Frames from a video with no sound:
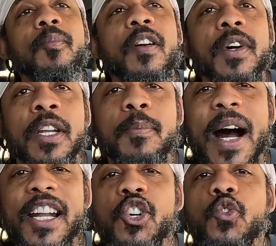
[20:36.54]
For
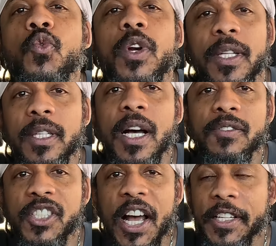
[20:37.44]
anybody who really
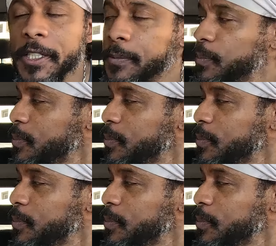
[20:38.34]
loves chocolate,